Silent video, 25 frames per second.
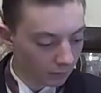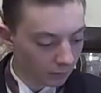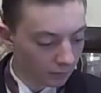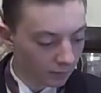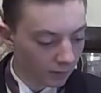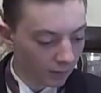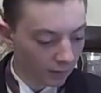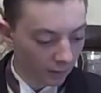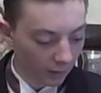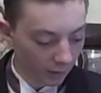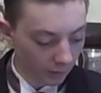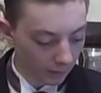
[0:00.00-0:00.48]

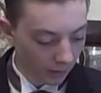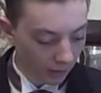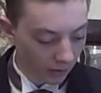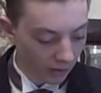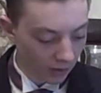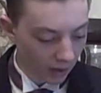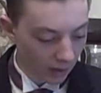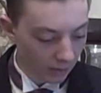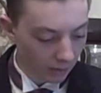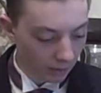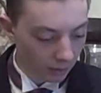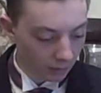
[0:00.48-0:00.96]
Tastes like
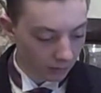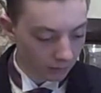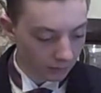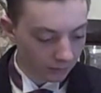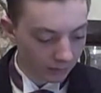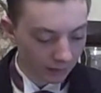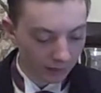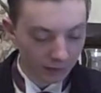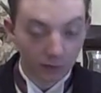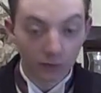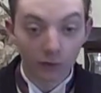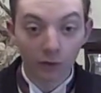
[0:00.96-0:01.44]
pineapple.
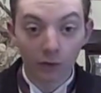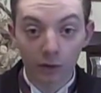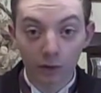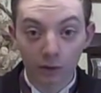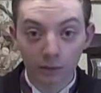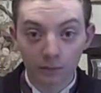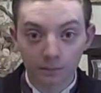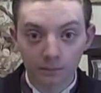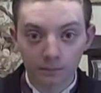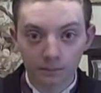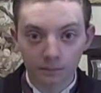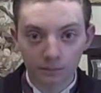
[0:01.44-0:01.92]
That's
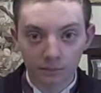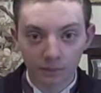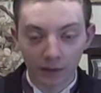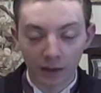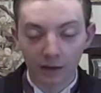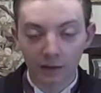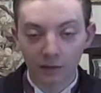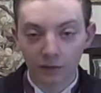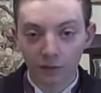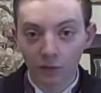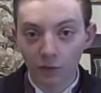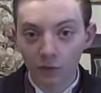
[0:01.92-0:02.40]
good.
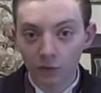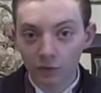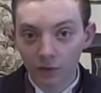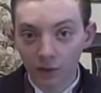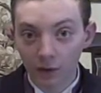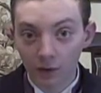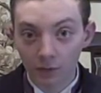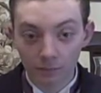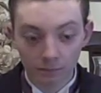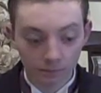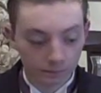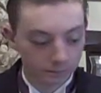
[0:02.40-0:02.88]
That is a good
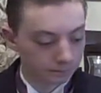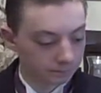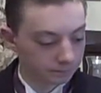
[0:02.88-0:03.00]
thing.